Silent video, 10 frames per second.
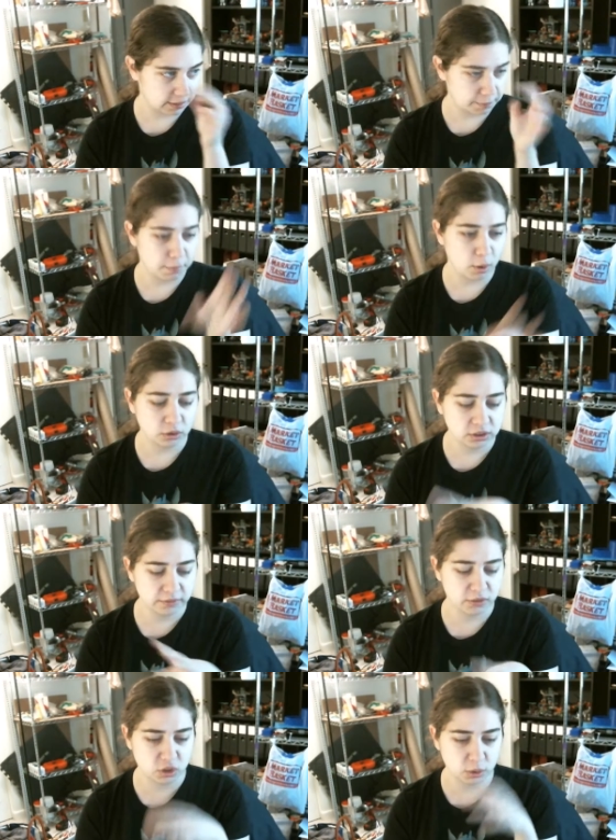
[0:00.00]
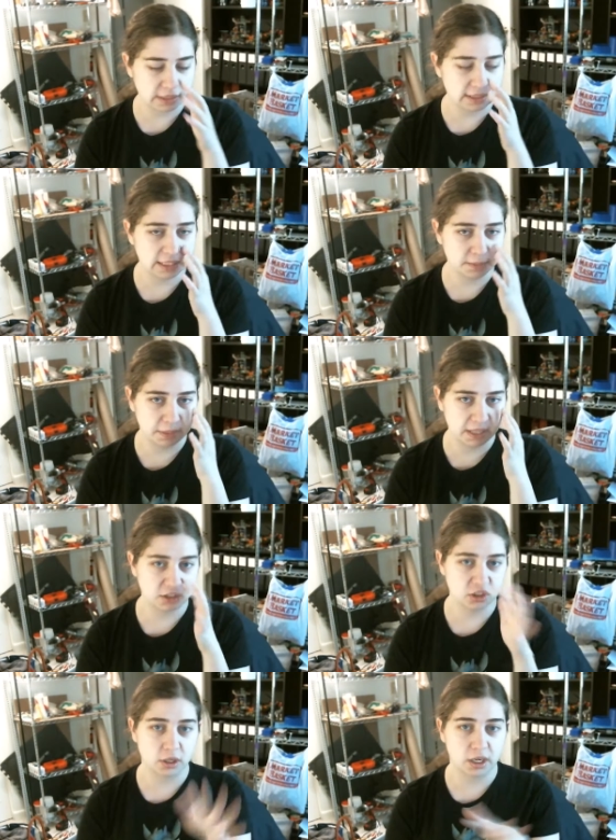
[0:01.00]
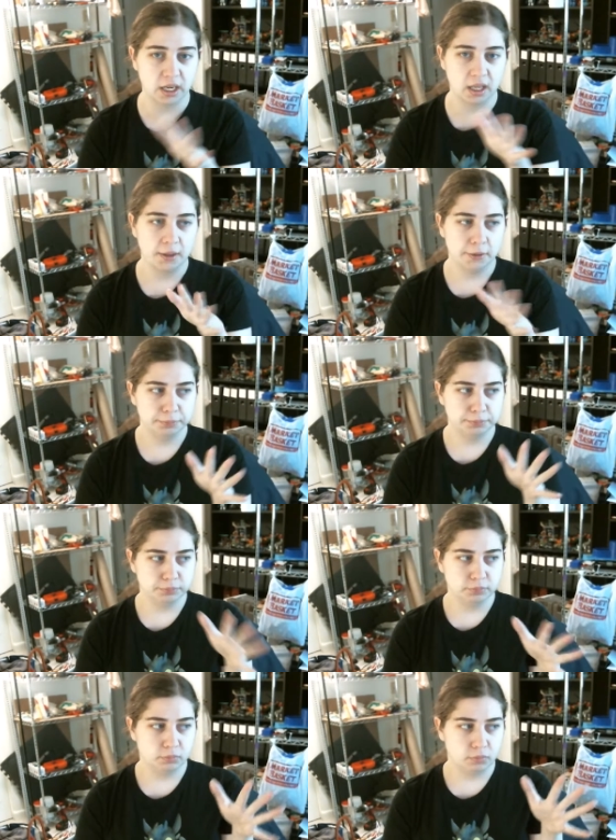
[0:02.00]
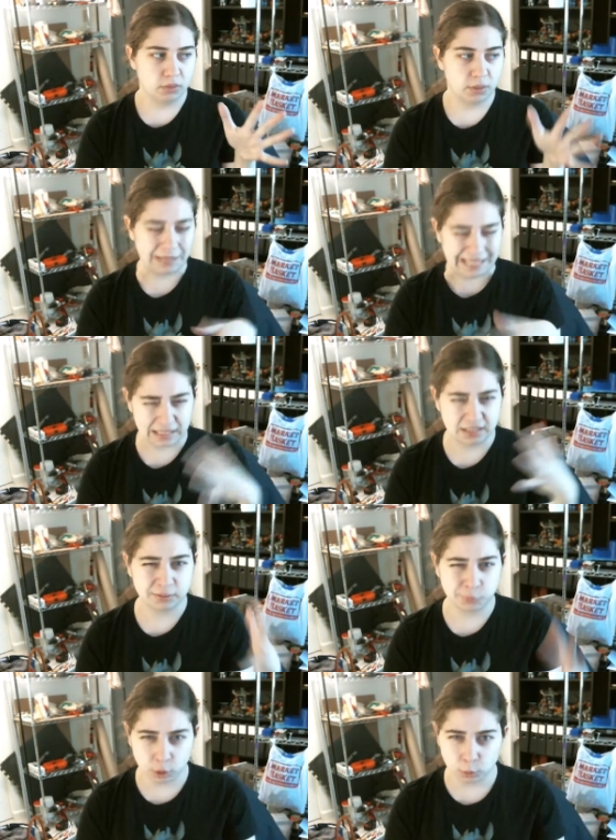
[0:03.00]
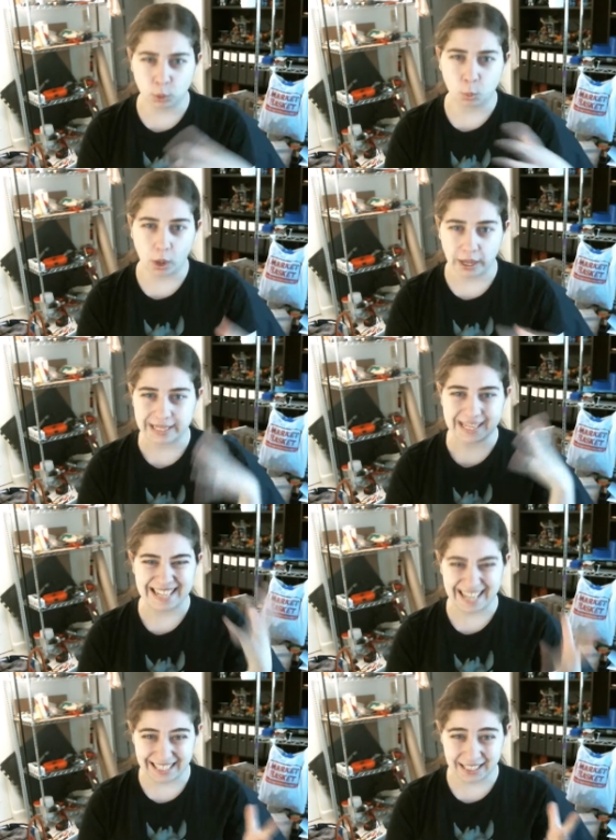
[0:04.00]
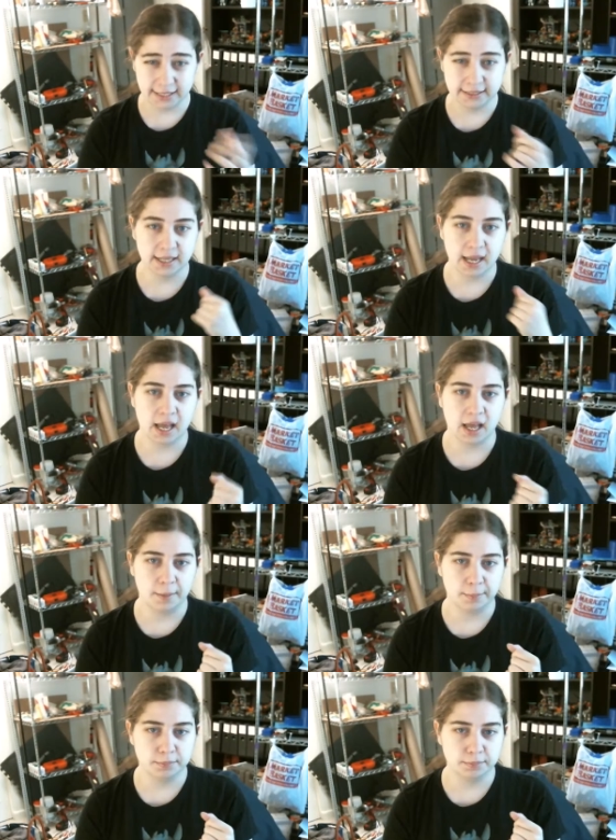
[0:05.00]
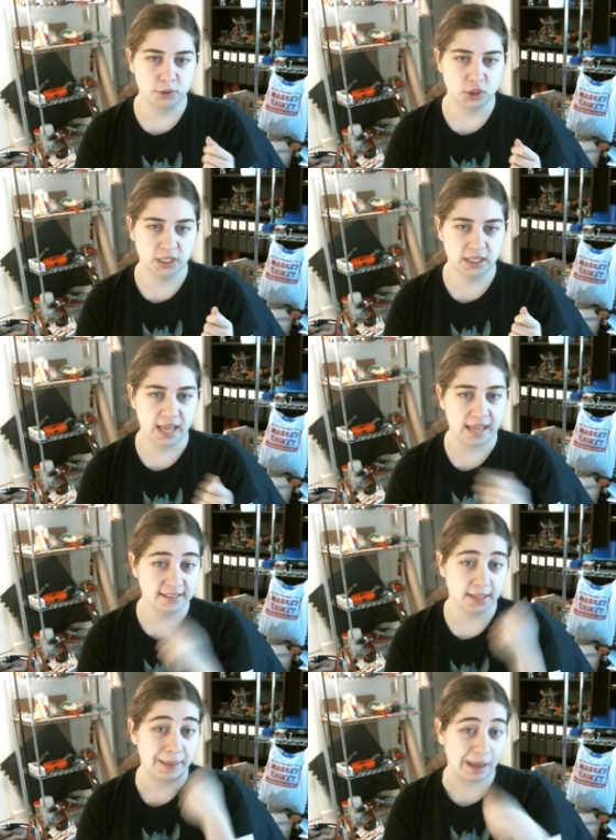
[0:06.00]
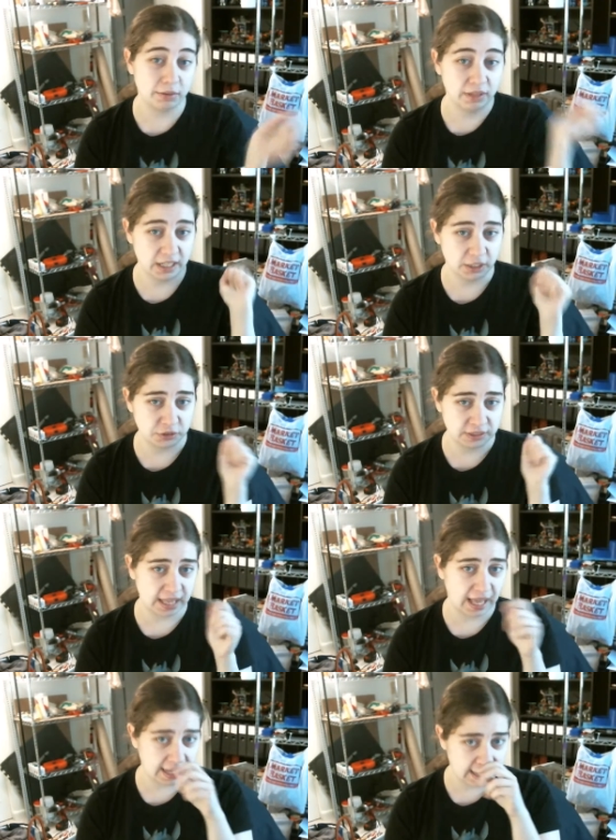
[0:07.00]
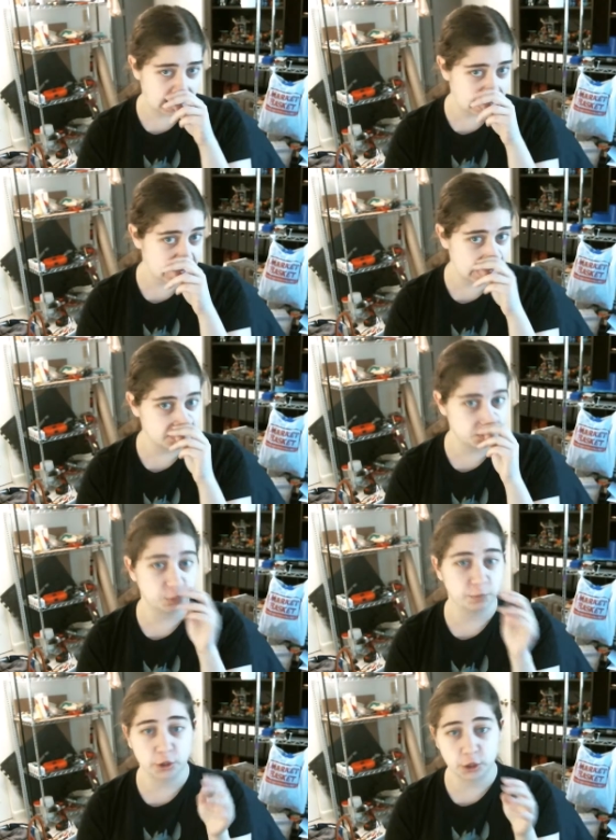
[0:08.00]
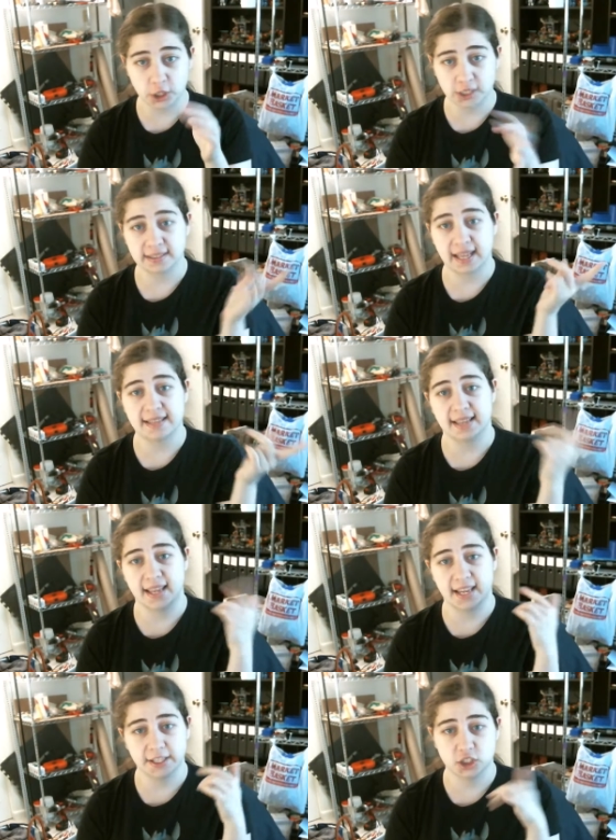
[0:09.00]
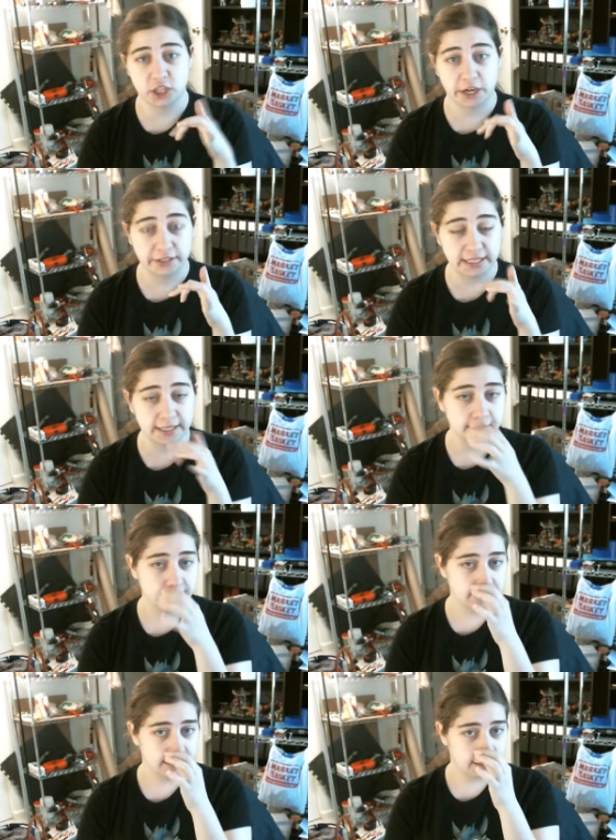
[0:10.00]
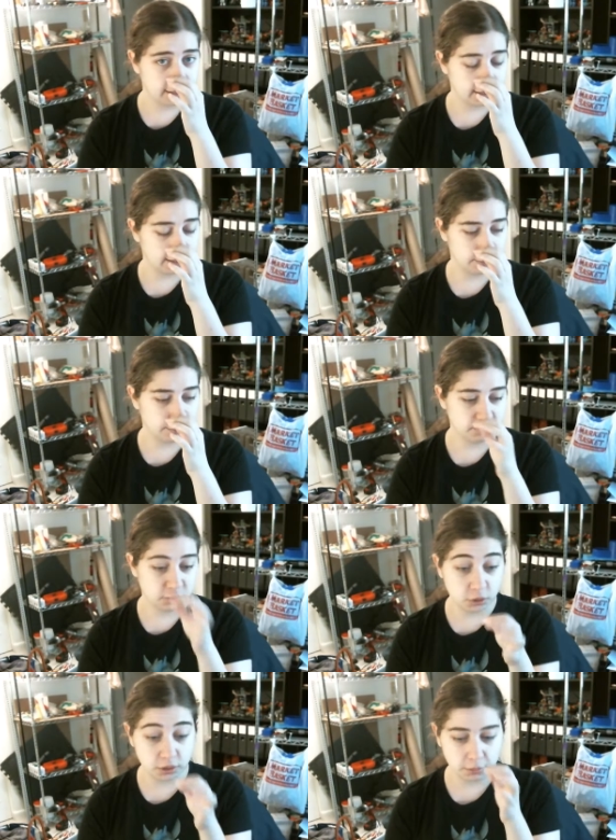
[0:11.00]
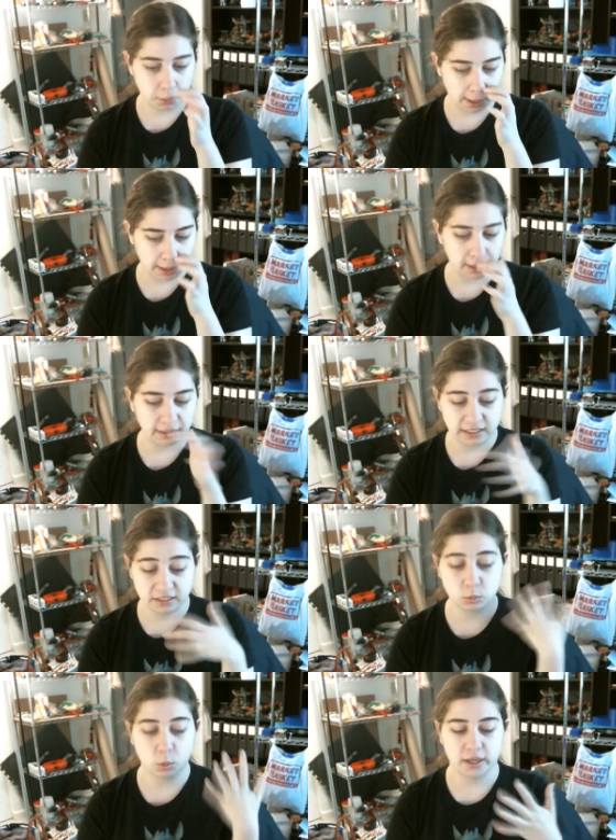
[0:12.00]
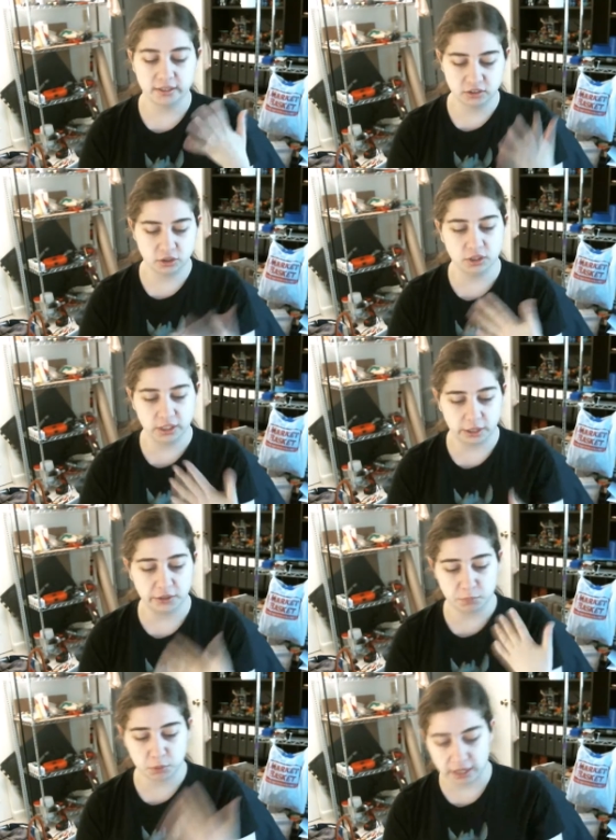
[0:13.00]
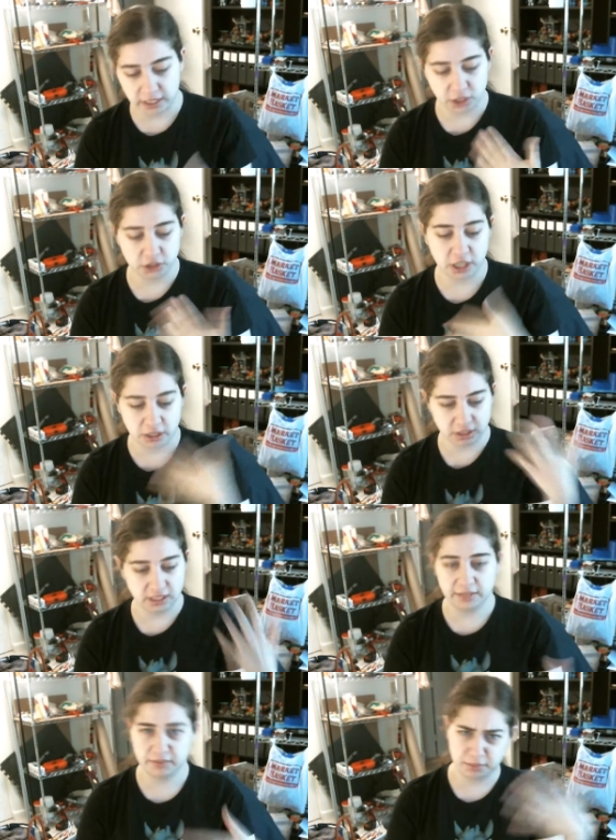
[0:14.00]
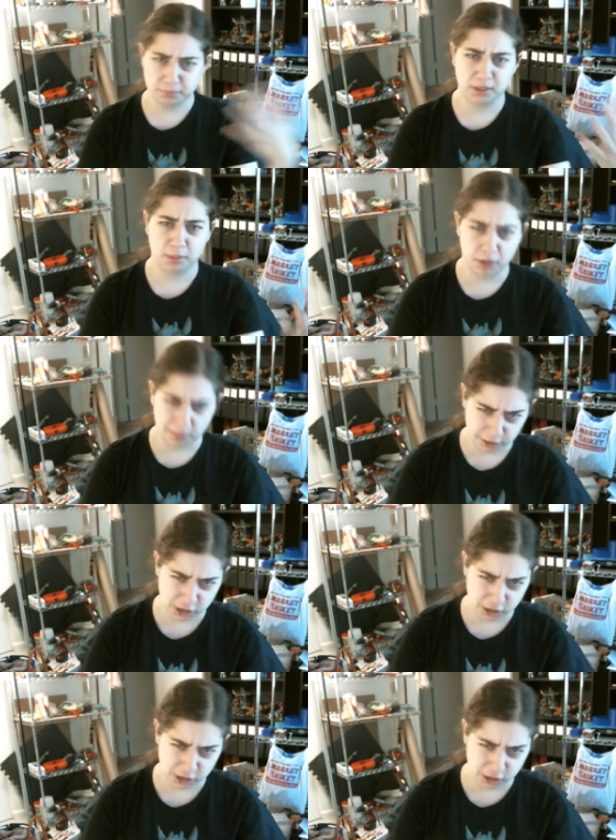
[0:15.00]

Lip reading: most of the story takes place during the beginnings of World War I in England. She ends up out in the countryside at a school for girls as a charity, student, where at least one student a year is brought in on charity to give them a proper